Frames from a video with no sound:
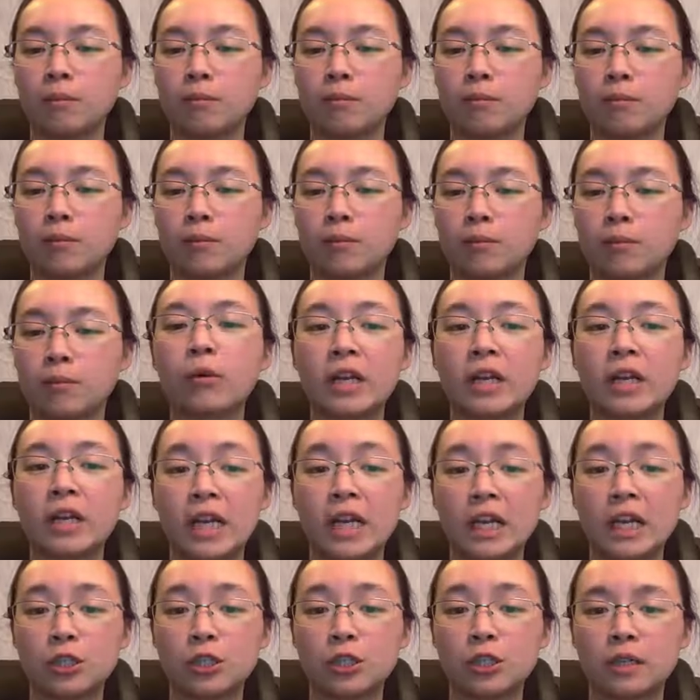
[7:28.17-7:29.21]

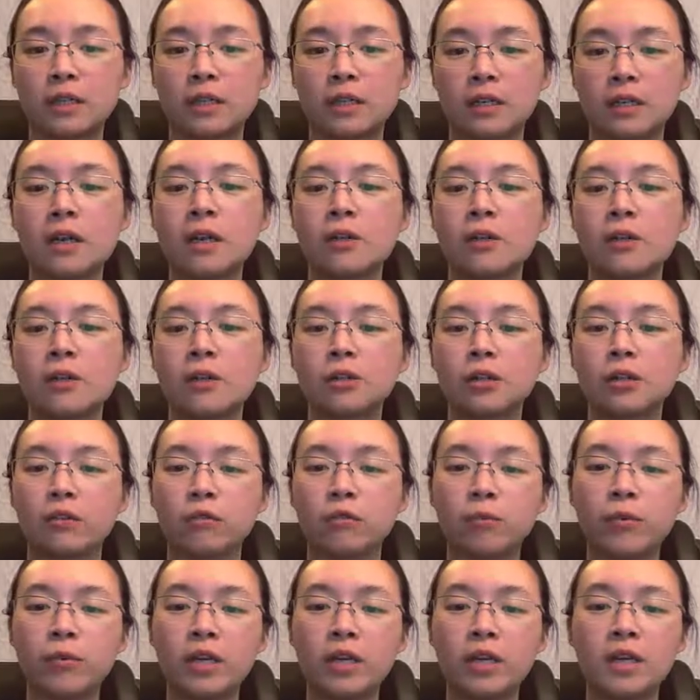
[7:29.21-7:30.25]
orientation. So if
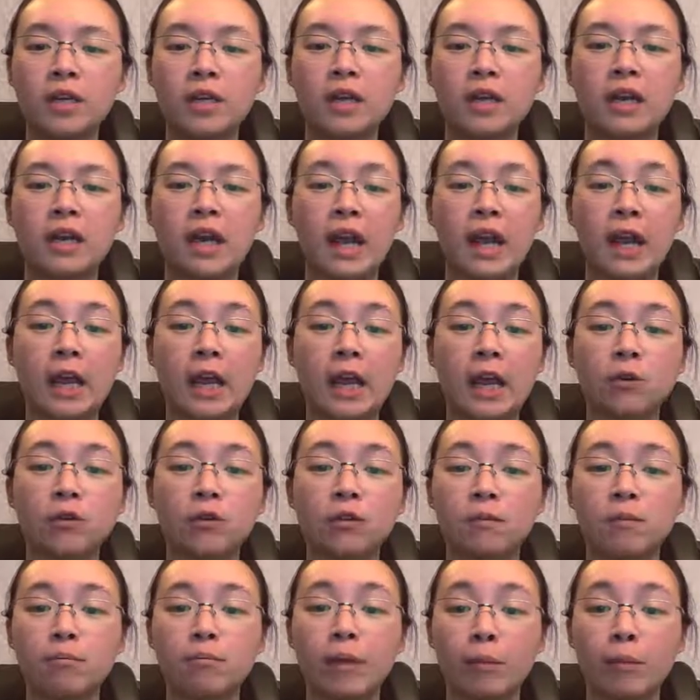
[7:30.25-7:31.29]
we can anchor
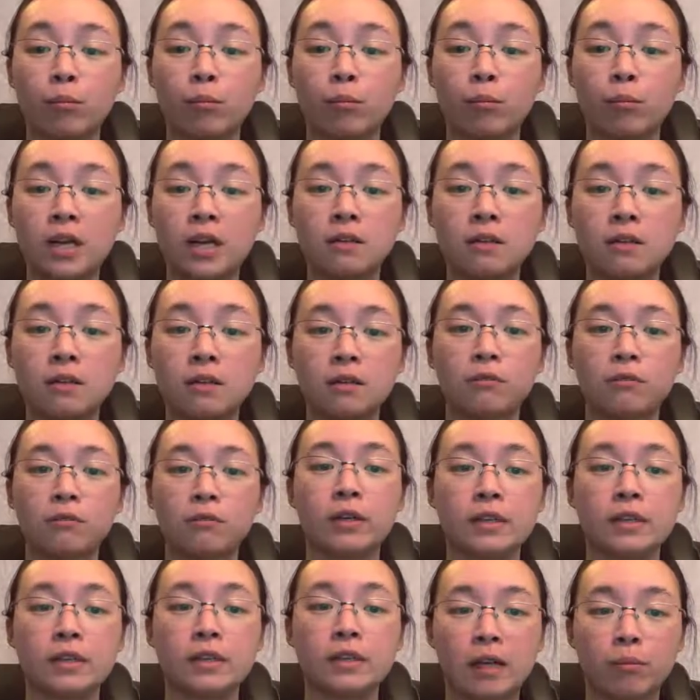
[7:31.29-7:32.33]
the membrane, for
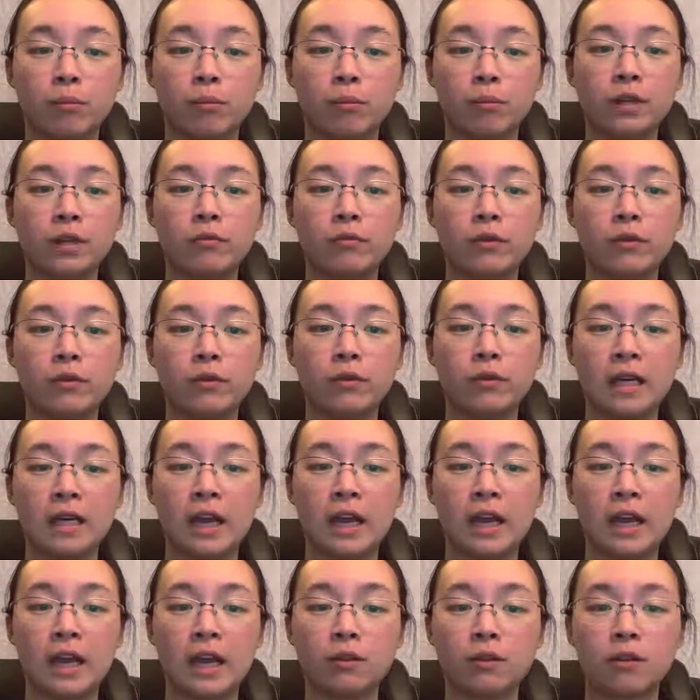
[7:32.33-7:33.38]
example, if we can
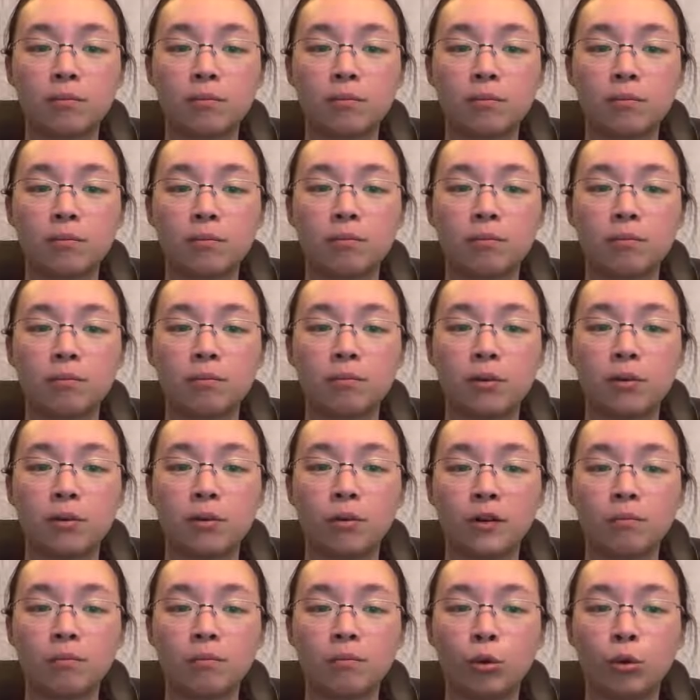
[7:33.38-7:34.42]
anchor the
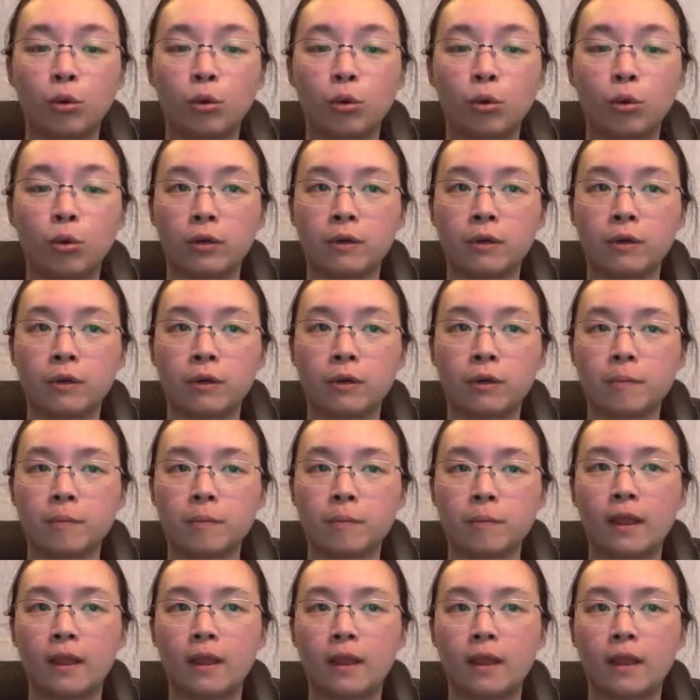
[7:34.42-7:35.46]
bottom polar
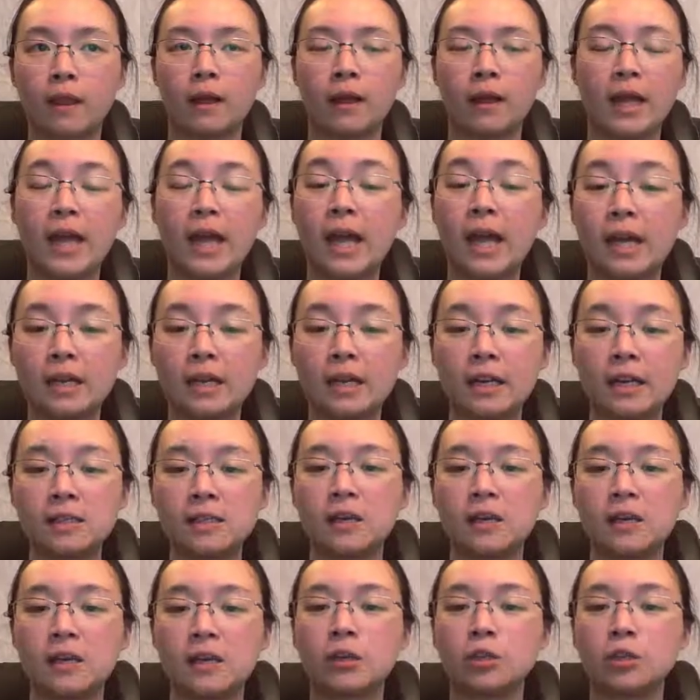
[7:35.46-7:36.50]
heads
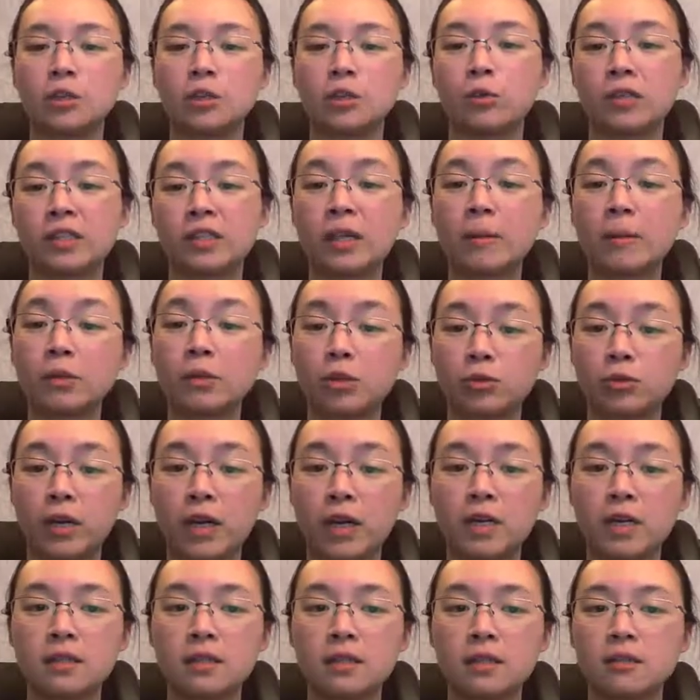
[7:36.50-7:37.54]
to a
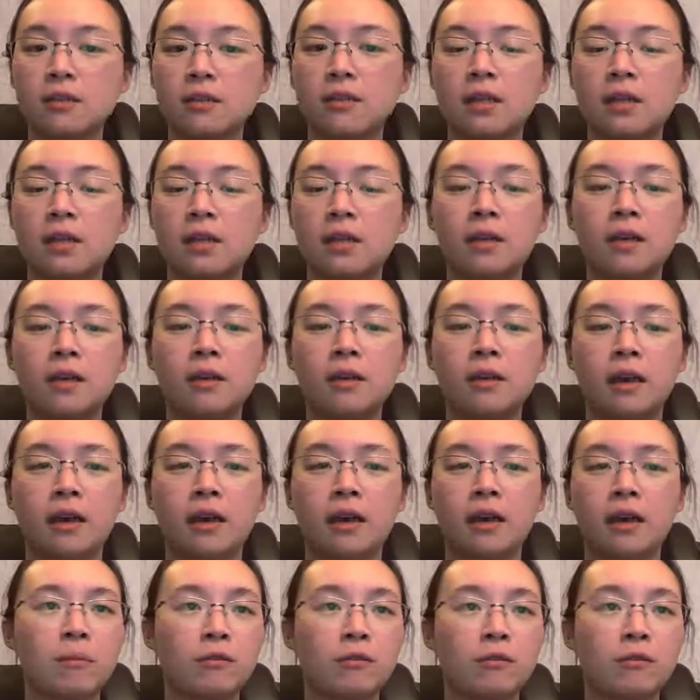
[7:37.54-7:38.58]
substrate,
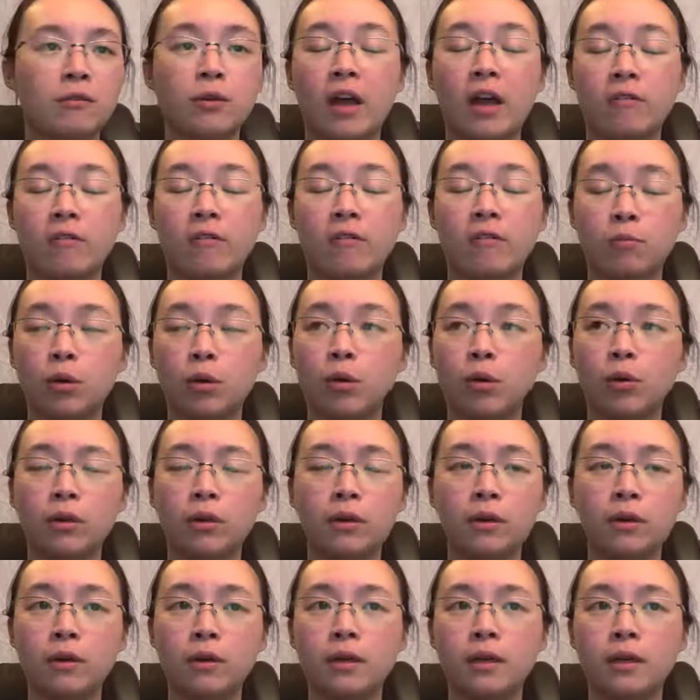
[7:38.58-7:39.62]
if you have a
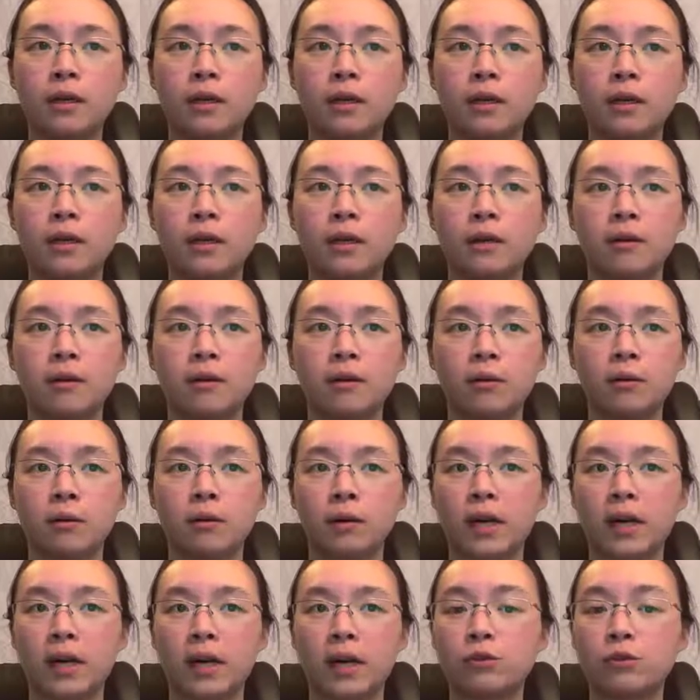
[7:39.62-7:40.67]
polar or
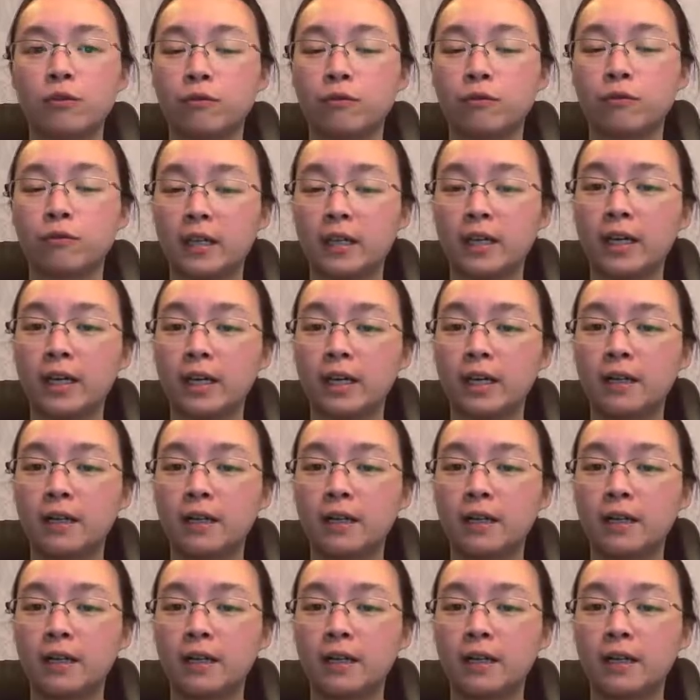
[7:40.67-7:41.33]
hydrophilic